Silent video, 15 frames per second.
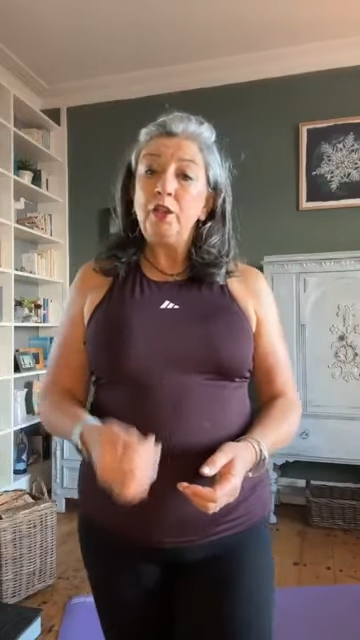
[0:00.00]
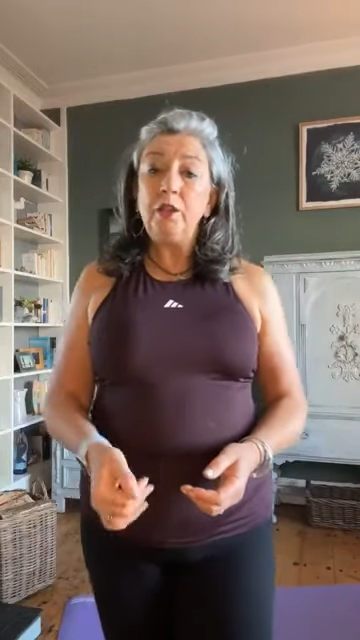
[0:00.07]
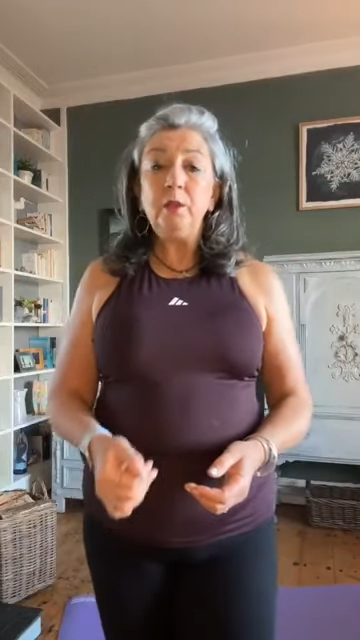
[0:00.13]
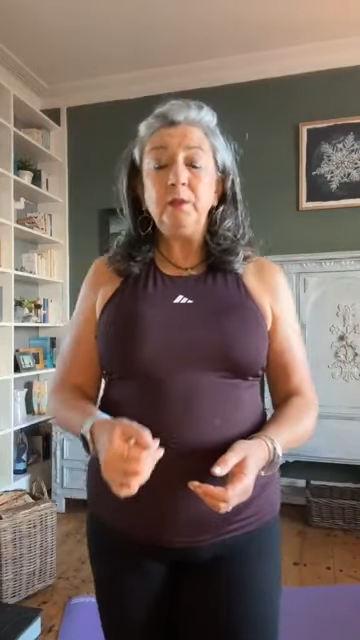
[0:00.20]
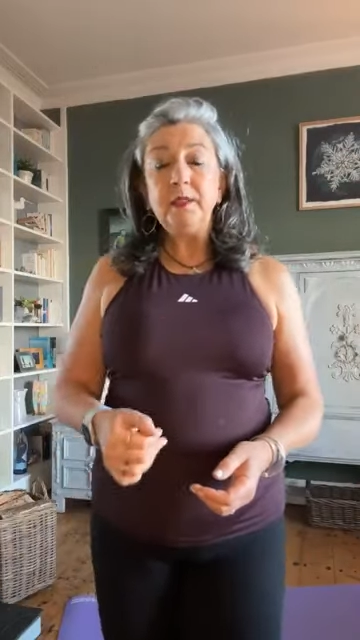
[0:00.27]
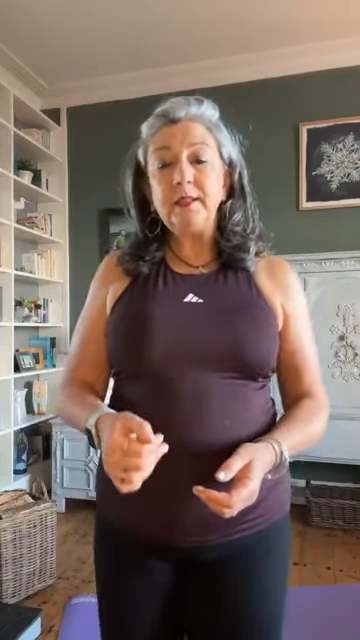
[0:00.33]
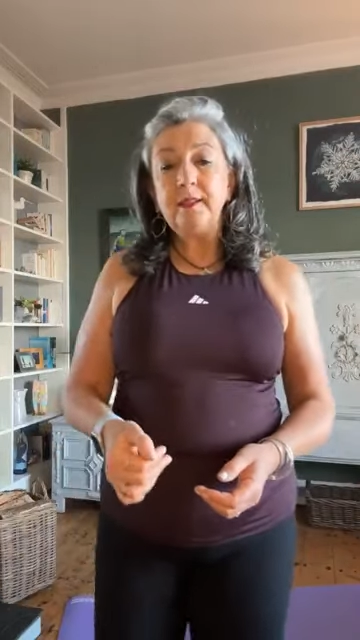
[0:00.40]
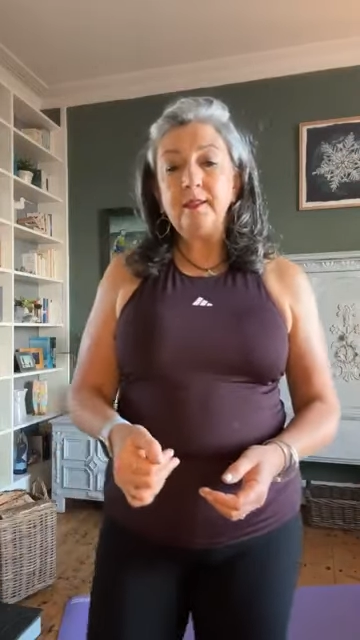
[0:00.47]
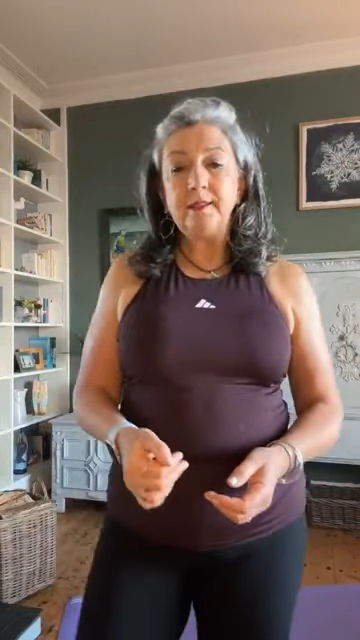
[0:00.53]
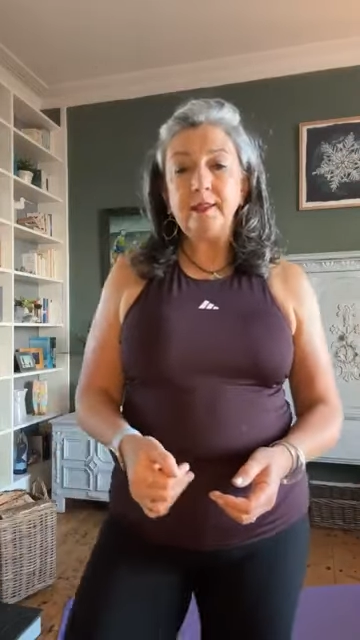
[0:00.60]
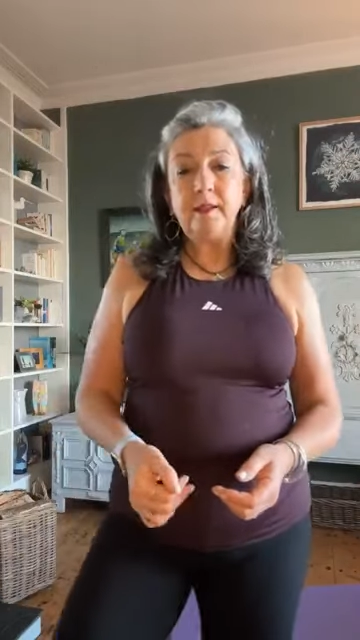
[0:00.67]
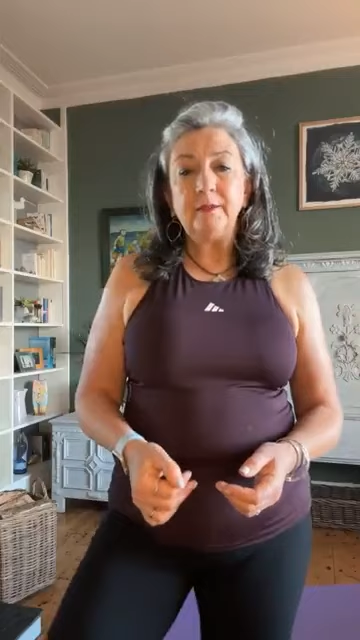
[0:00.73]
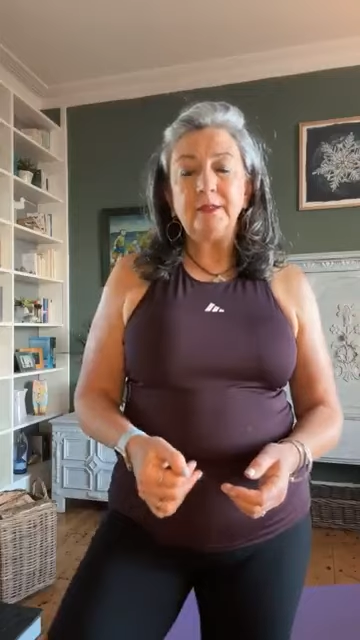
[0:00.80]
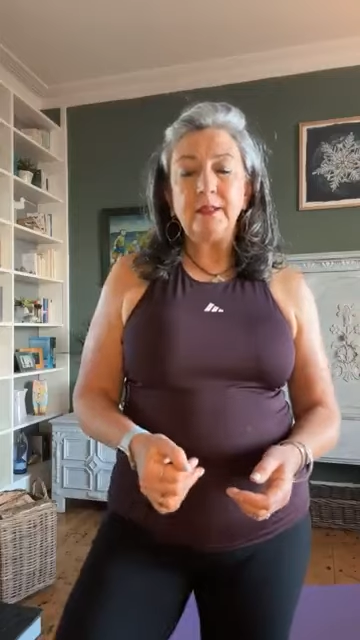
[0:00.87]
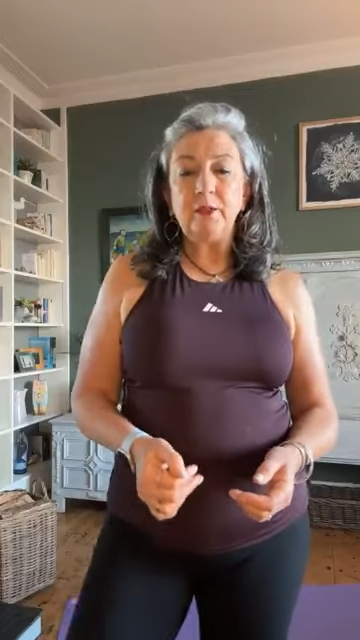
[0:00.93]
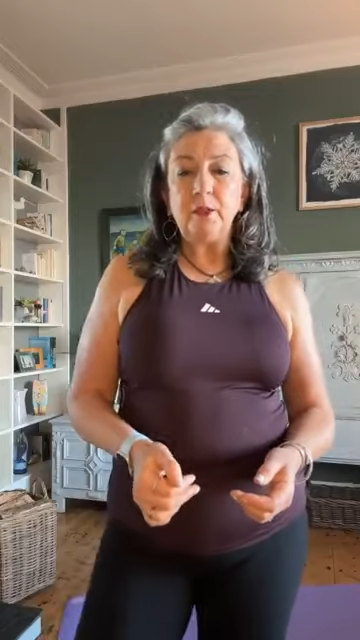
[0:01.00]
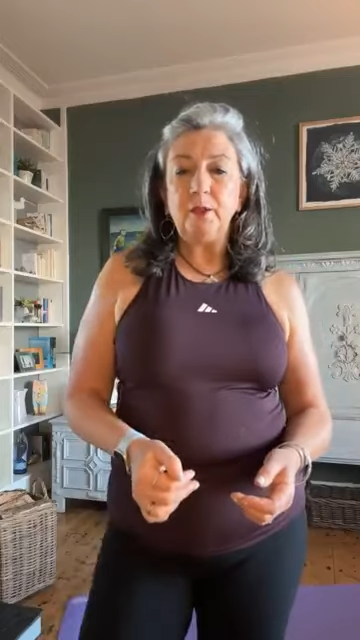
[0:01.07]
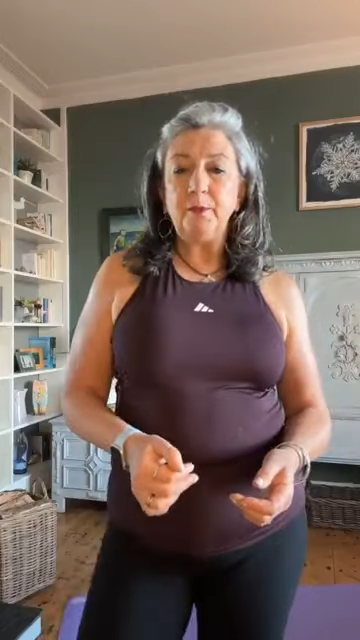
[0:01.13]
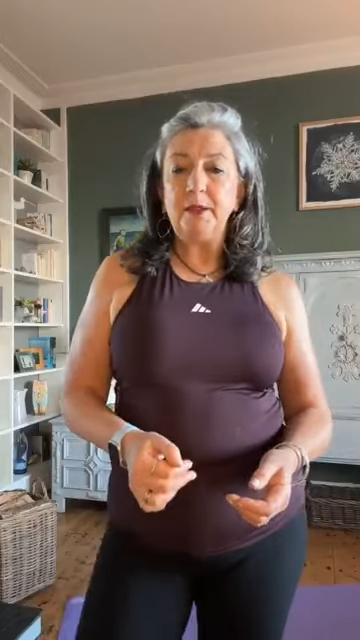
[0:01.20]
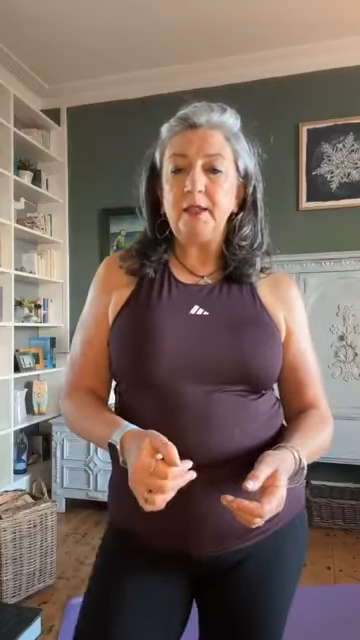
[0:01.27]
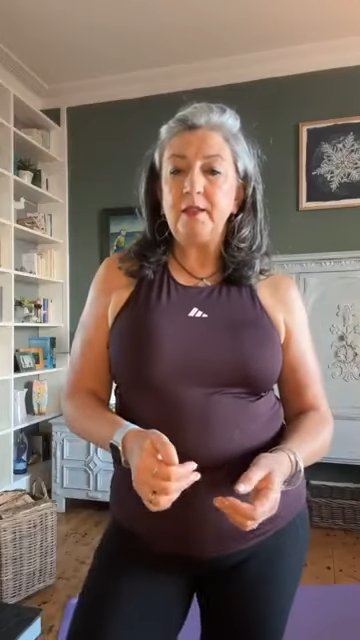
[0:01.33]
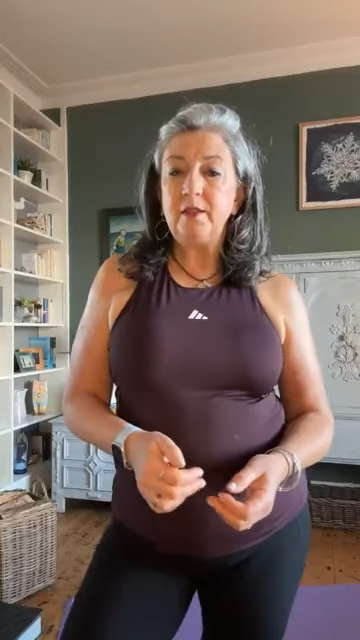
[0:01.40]
using the
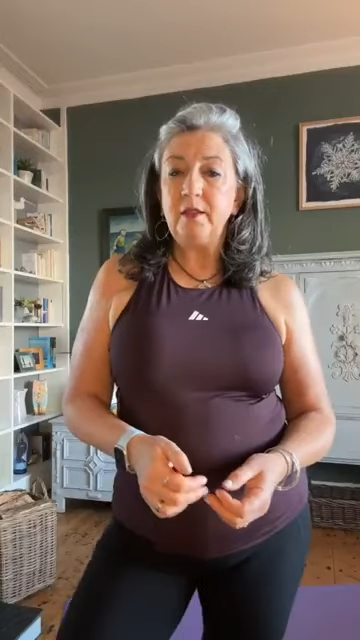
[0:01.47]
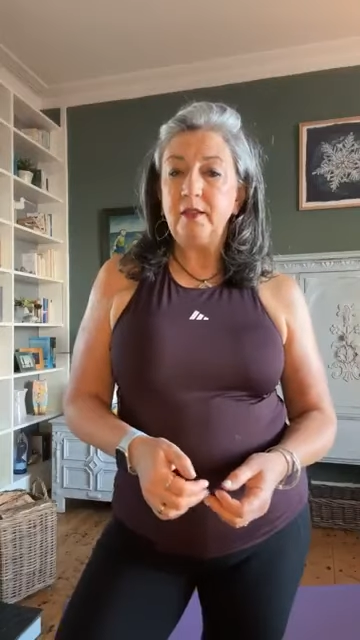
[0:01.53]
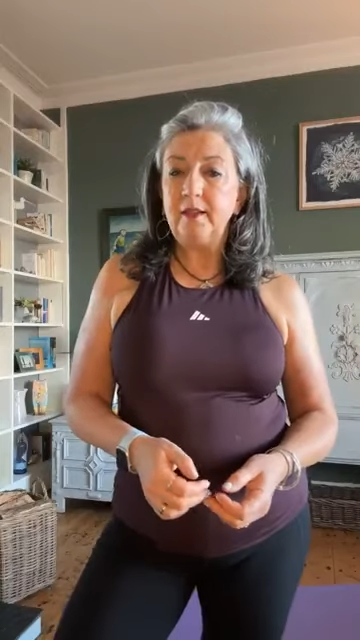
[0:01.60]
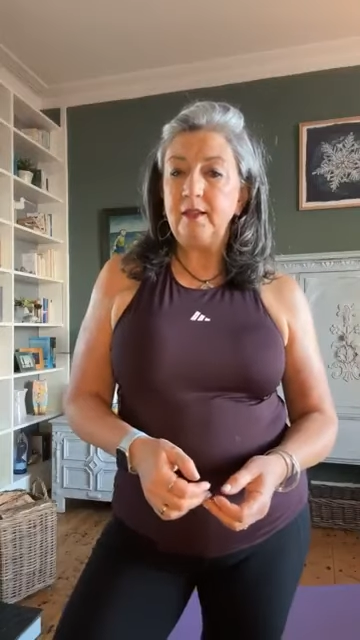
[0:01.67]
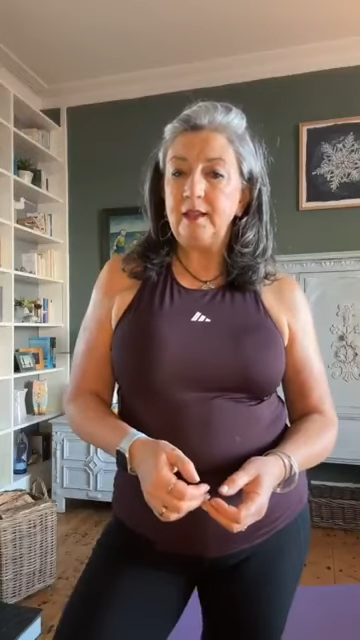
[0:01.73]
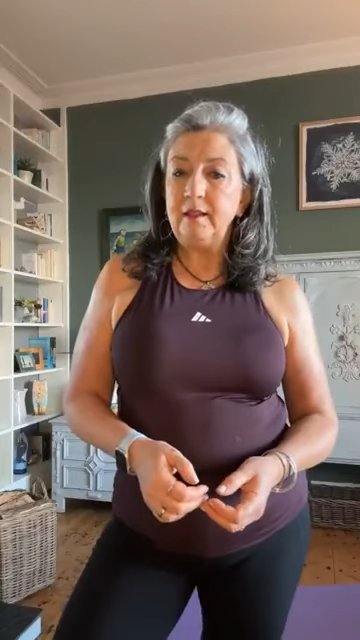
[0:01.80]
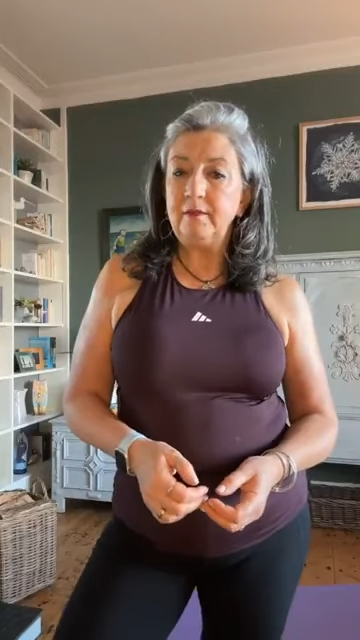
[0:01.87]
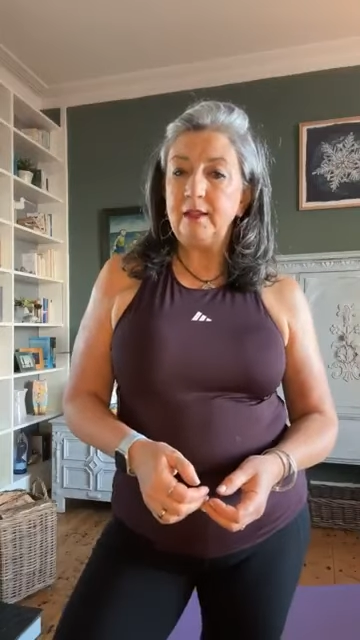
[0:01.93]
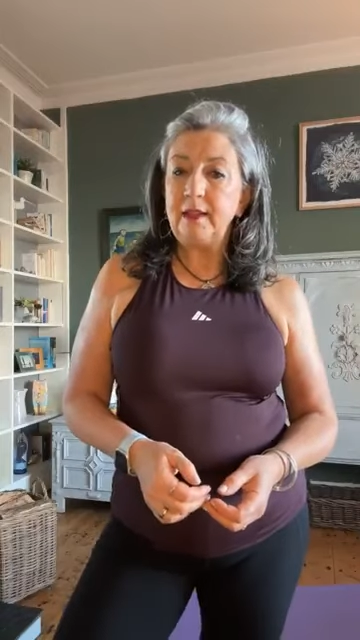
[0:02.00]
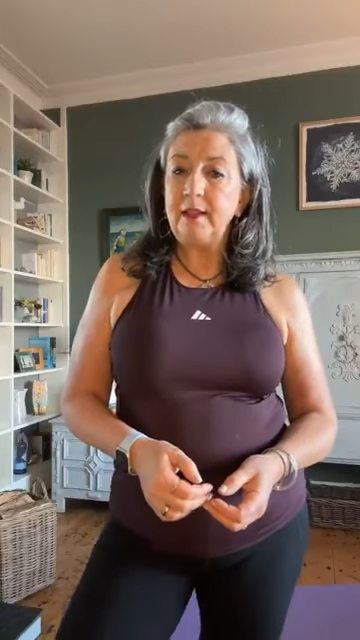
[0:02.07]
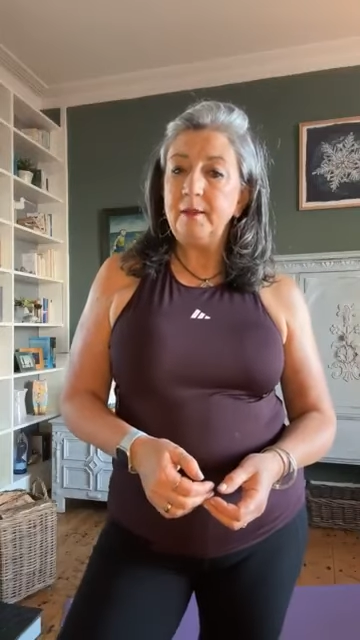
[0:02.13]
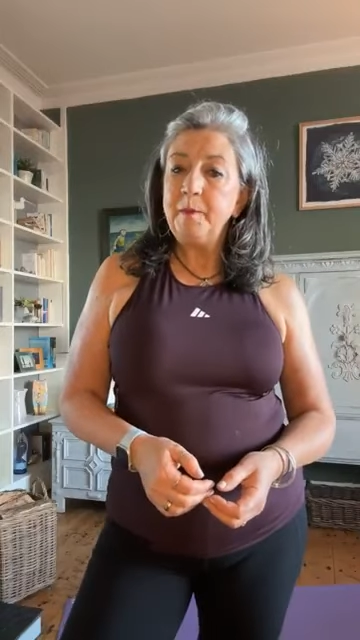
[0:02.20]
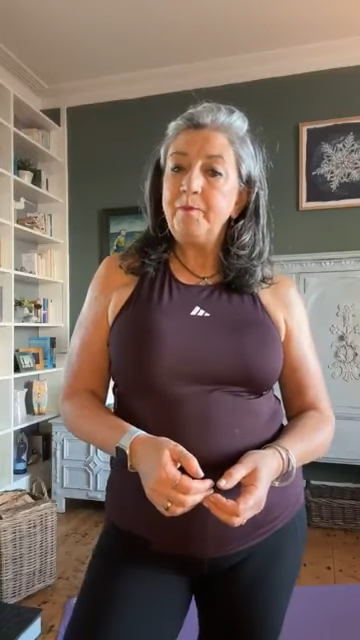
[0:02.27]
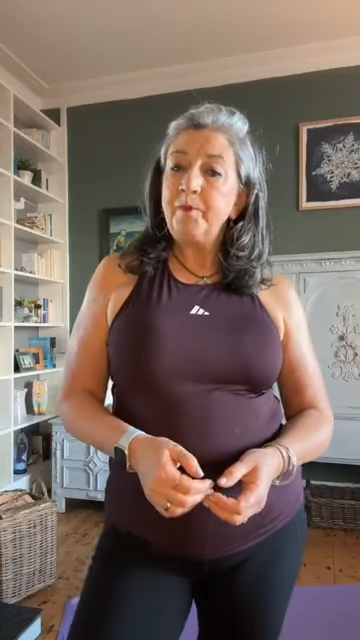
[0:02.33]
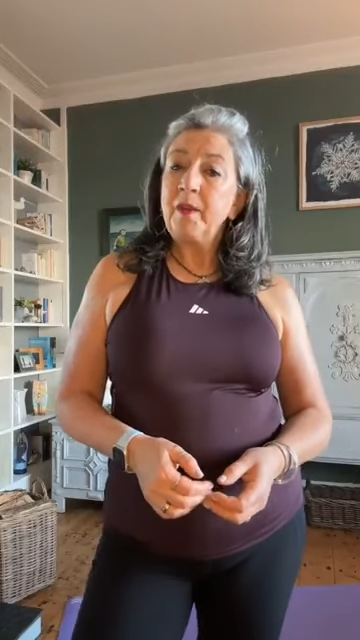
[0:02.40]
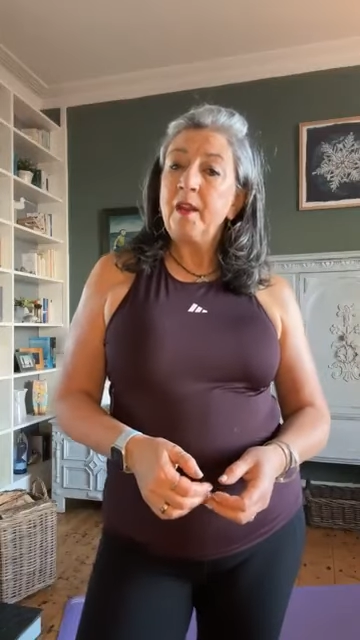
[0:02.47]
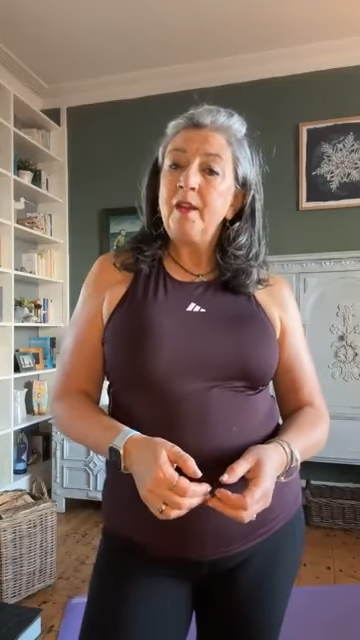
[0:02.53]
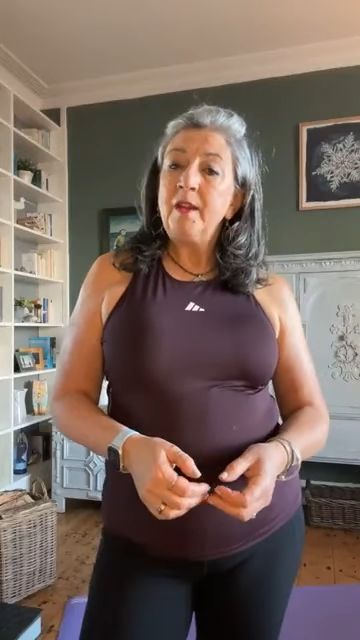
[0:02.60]
self-determination theory,